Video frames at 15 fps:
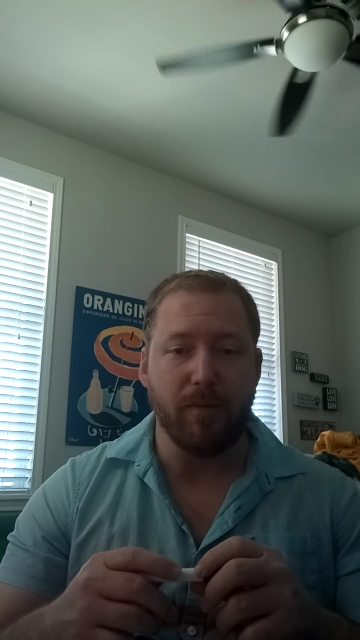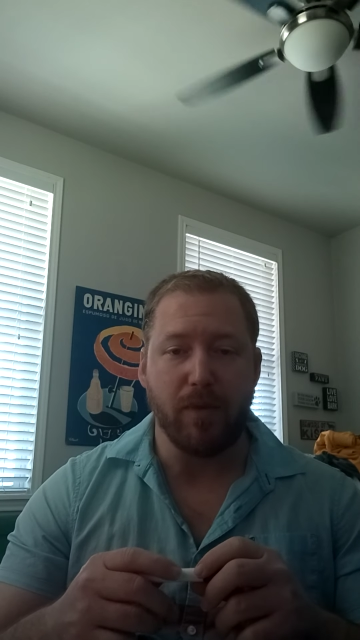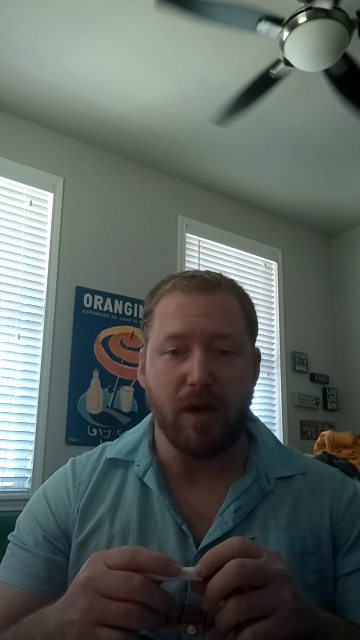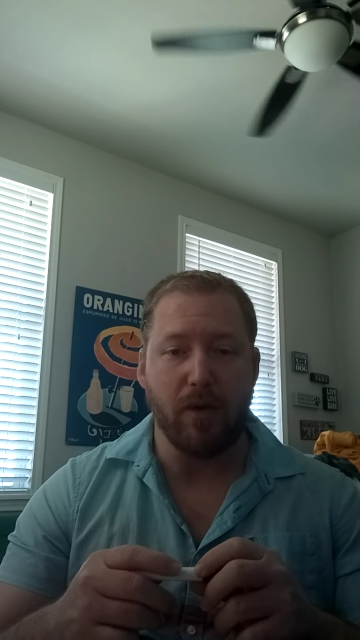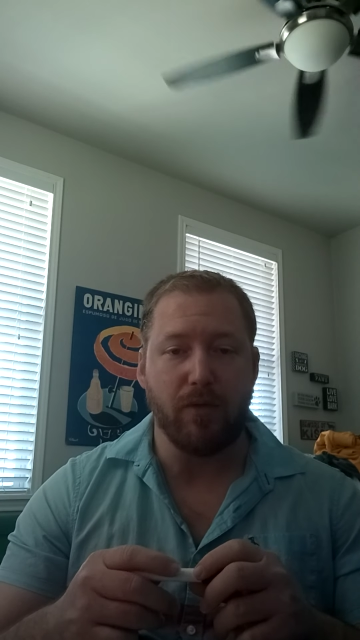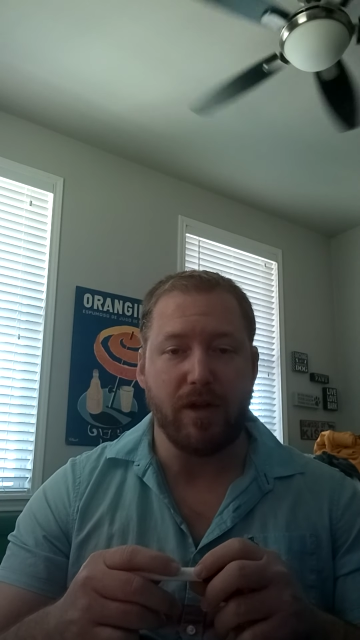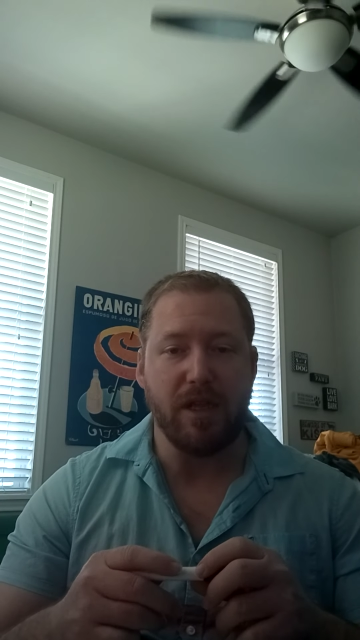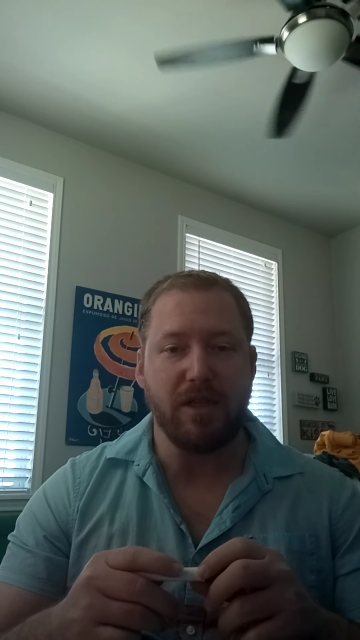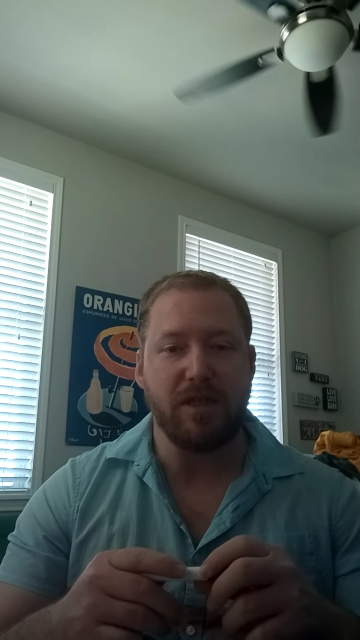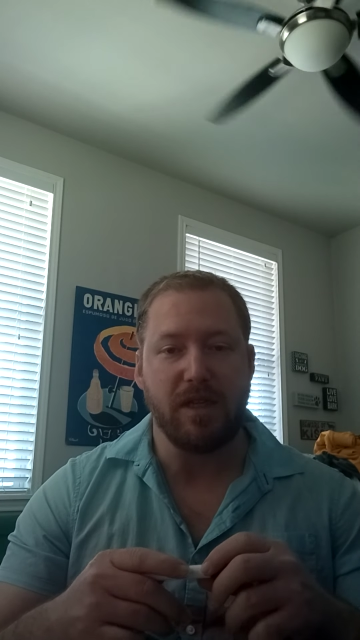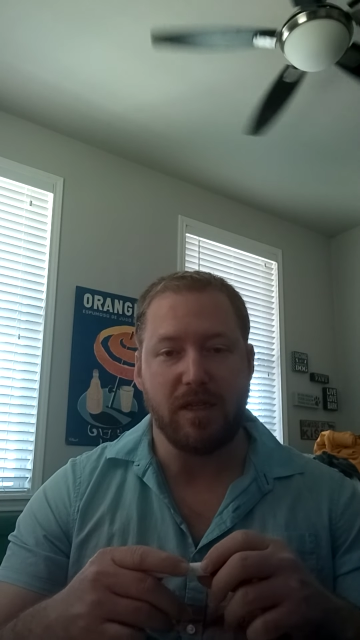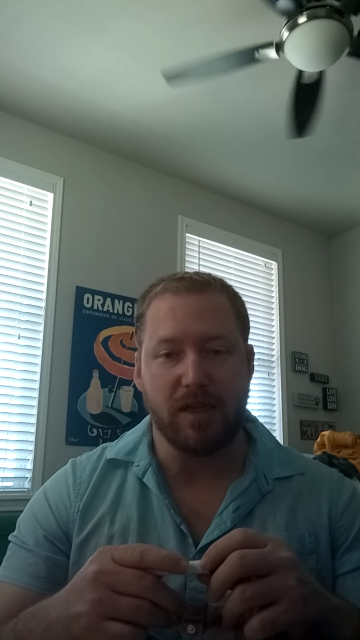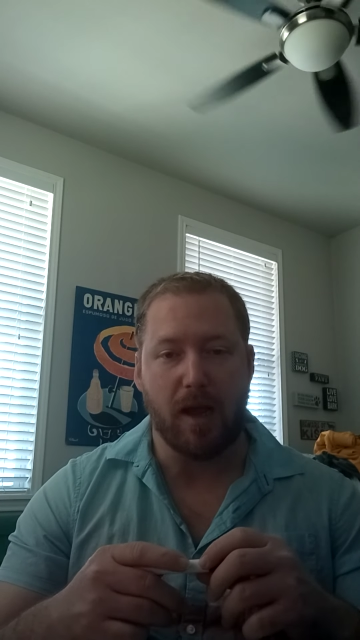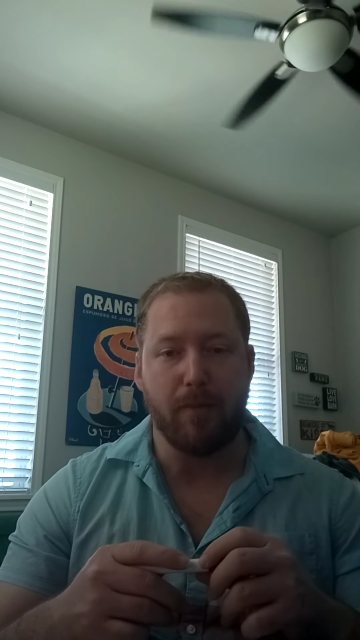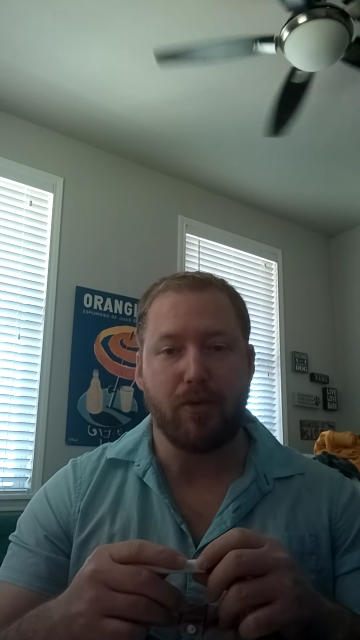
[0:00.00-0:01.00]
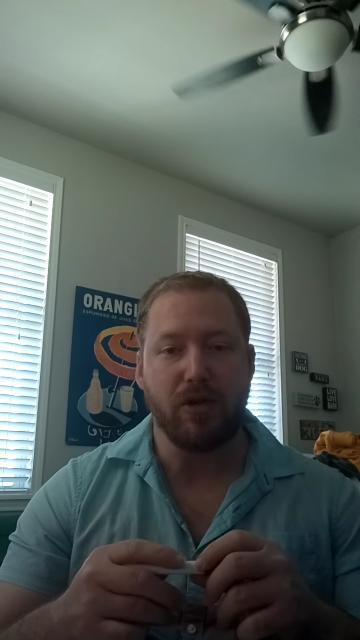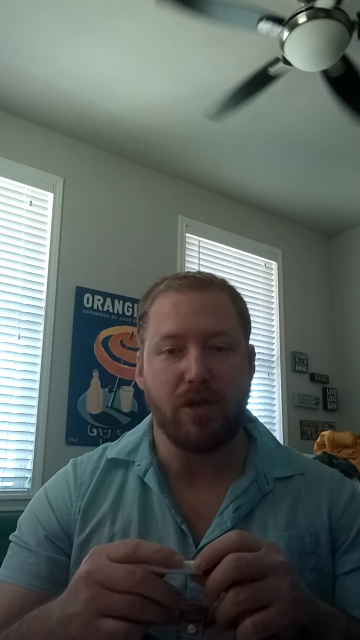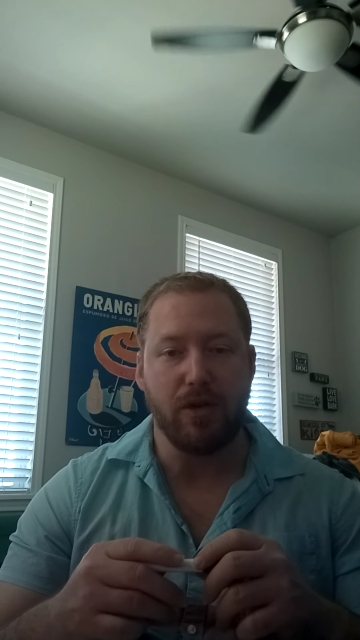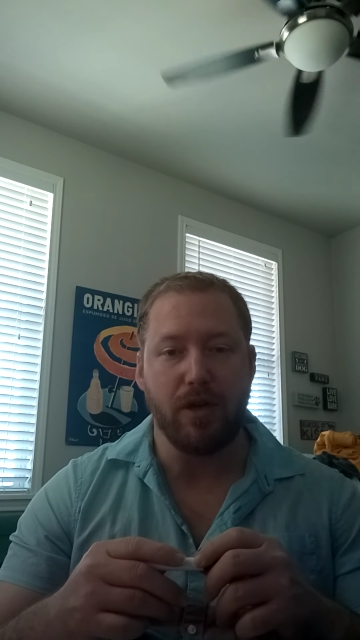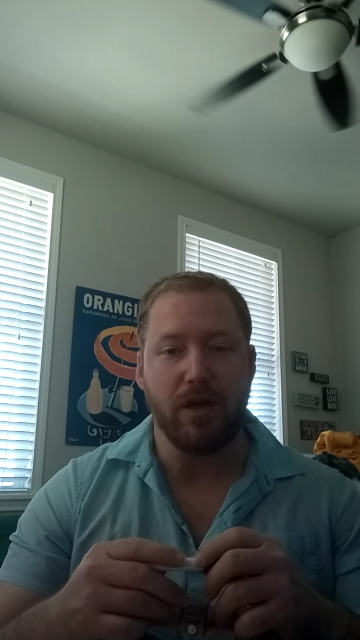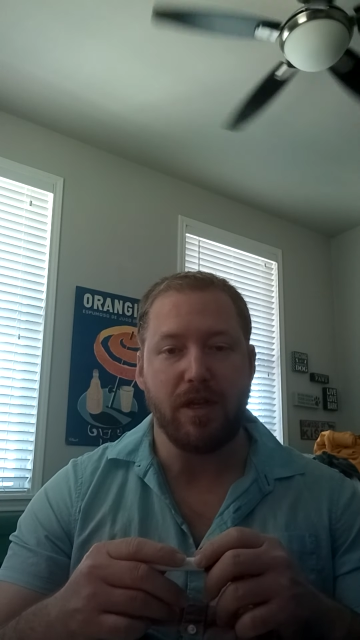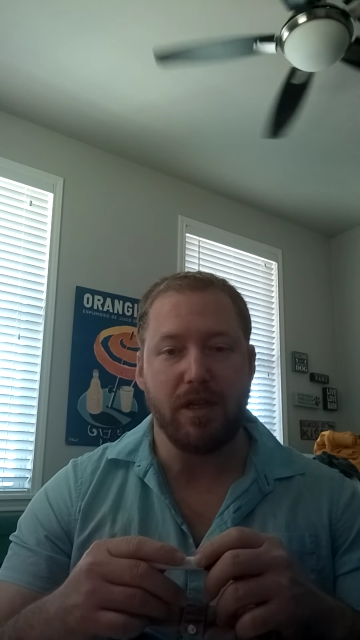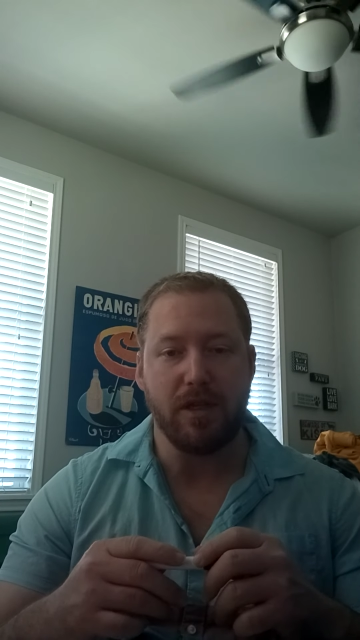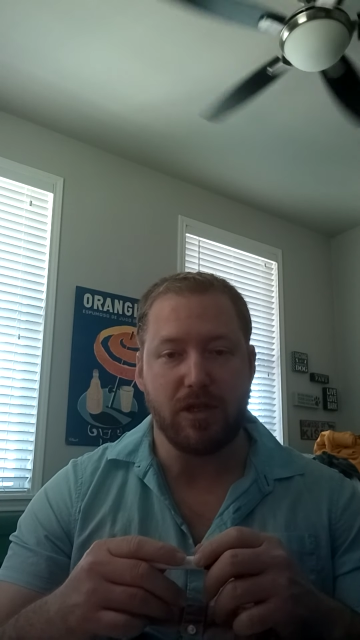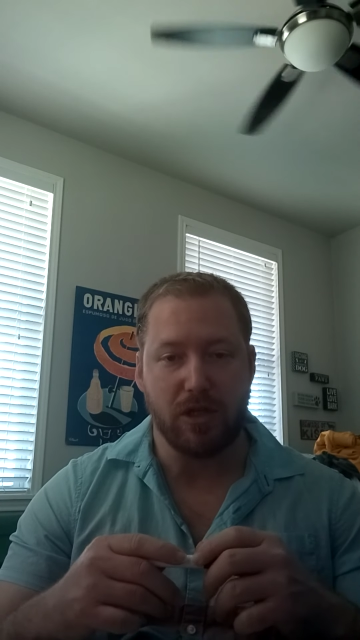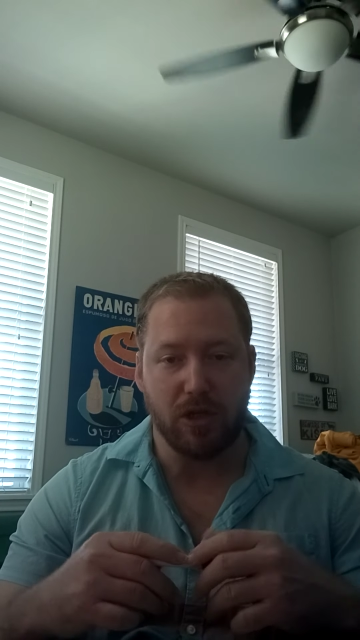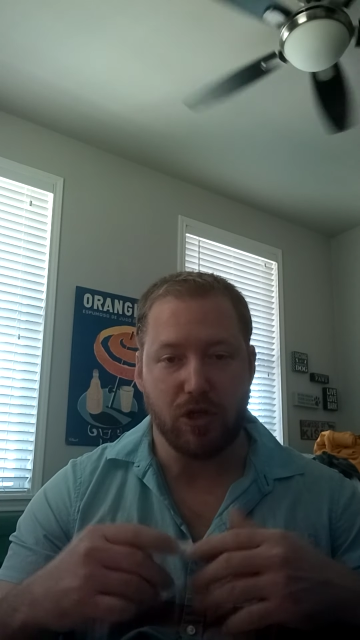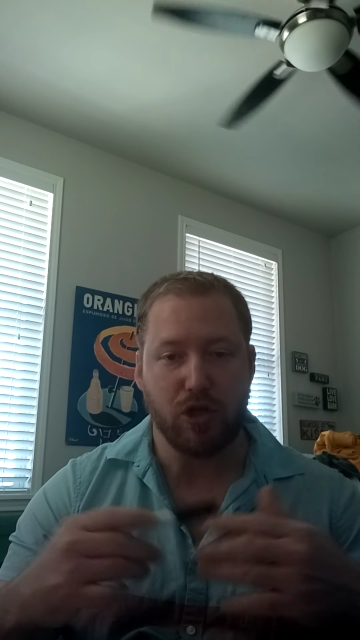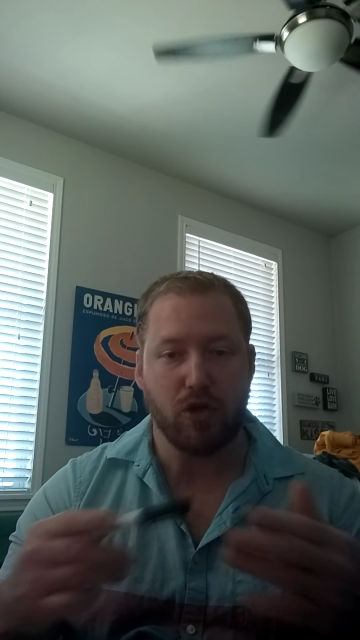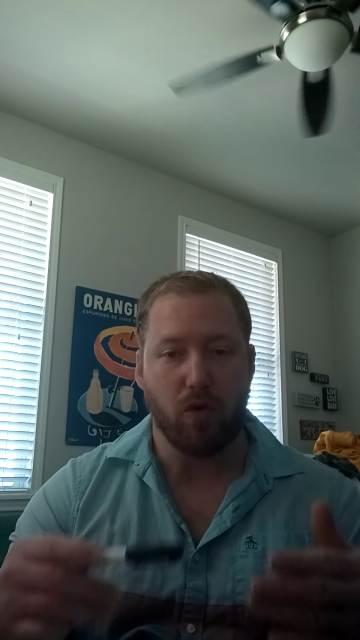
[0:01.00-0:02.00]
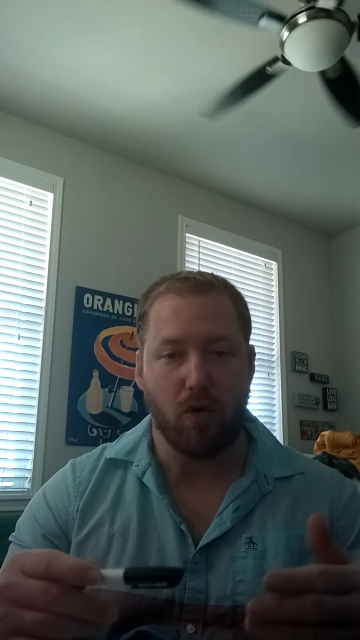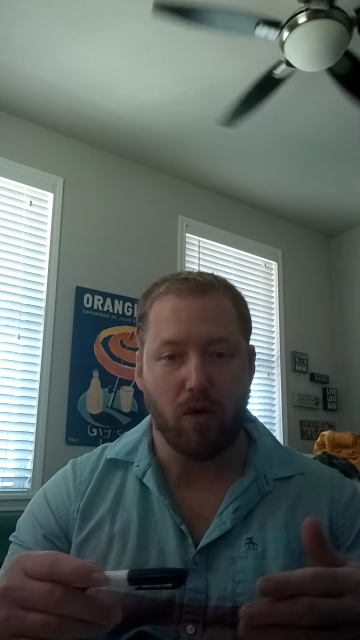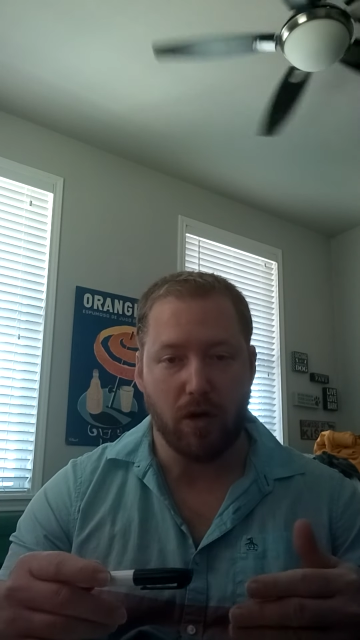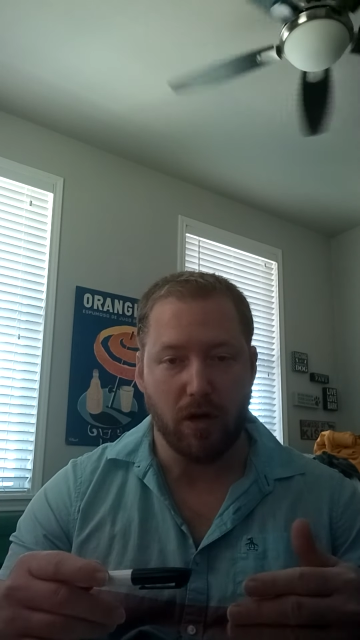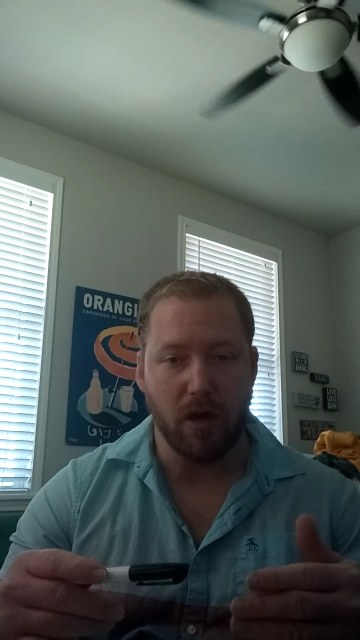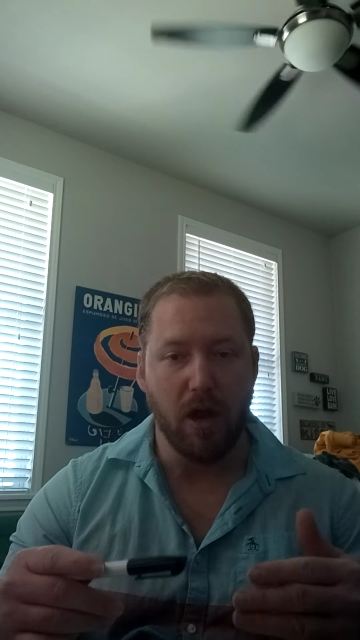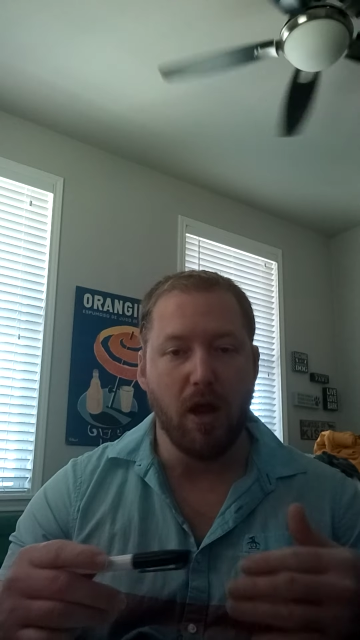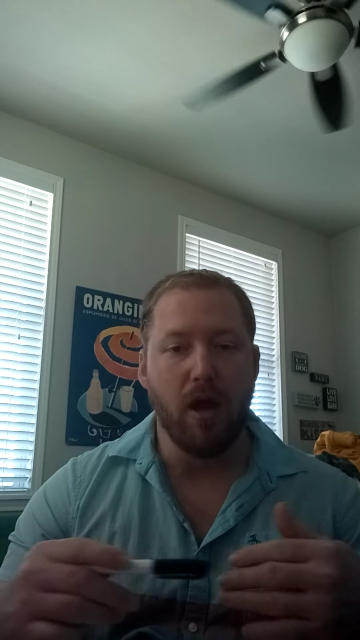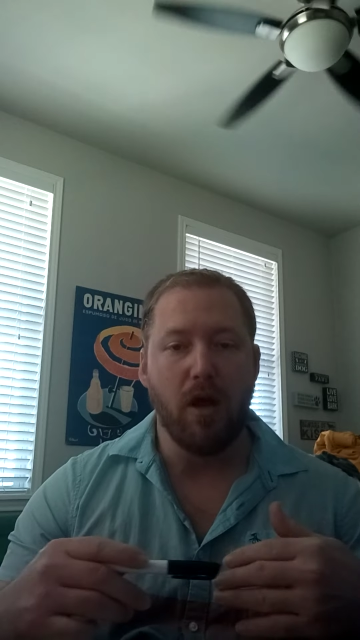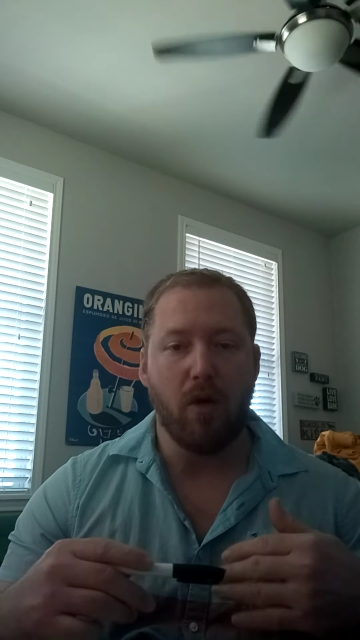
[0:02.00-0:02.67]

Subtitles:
but when he sees opportunities to short